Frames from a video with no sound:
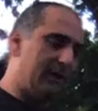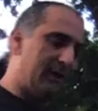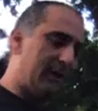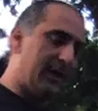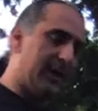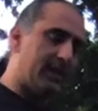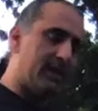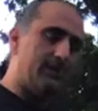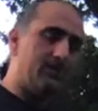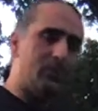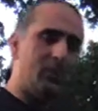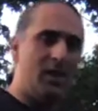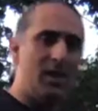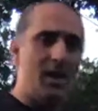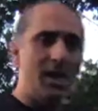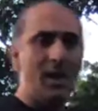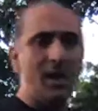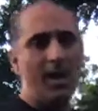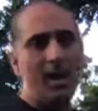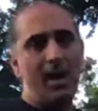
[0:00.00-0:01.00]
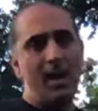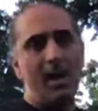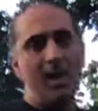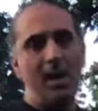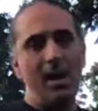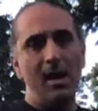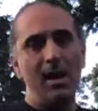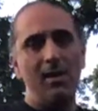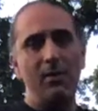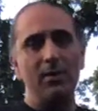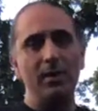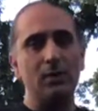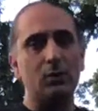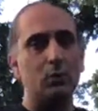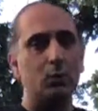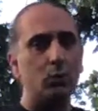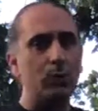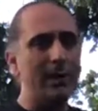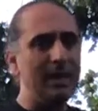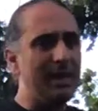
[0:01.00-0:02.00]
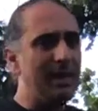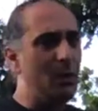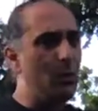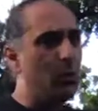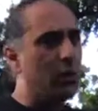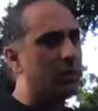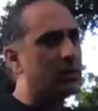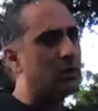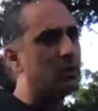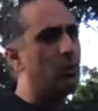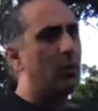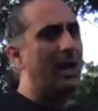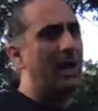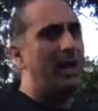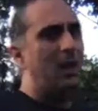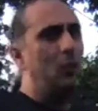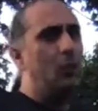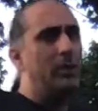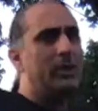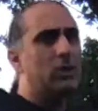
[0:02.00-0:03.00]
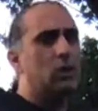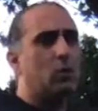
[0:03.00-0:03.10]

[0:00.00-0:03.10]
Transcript: like. This really works well with